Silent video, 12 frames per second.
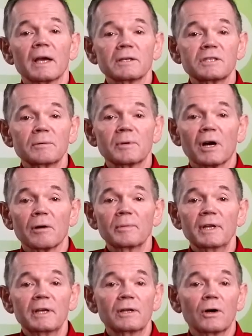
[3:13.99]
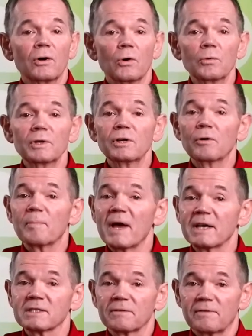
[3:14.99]
Calcium carbonate only
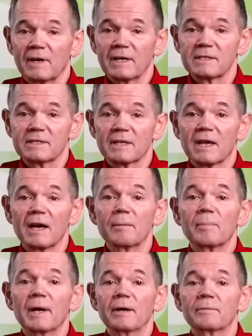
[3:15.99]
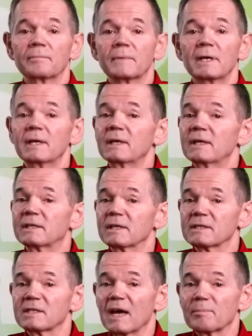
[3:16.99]
opacifies the compound. It
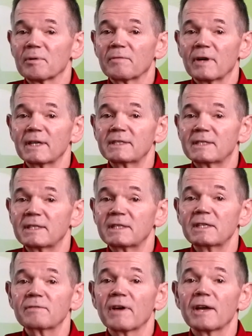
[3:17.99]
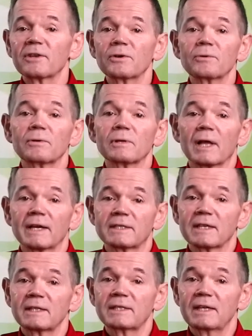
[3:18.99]
does not provide tinting value
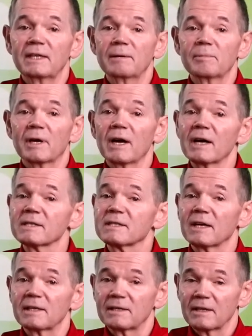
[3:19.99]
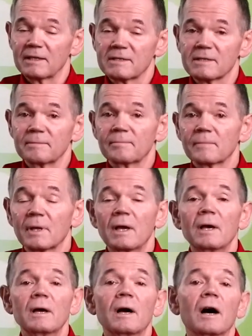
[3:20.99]
like titanium dioxide does.
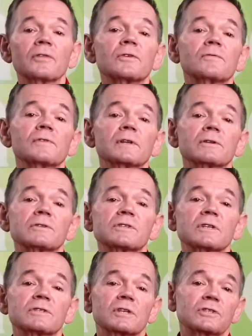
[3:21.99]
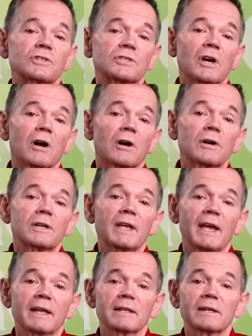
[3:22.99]
Other fillers, such as hard
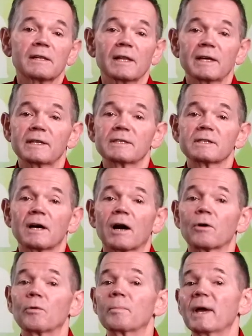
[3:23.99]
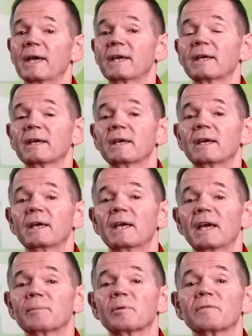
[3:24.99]
kaolin clays, are opaque
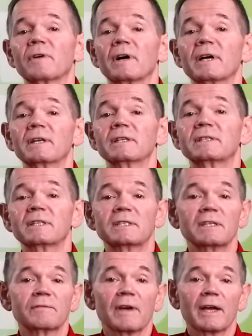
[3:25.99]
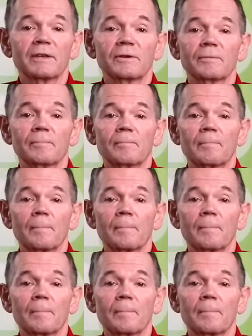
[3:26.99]
and provide a tinting value.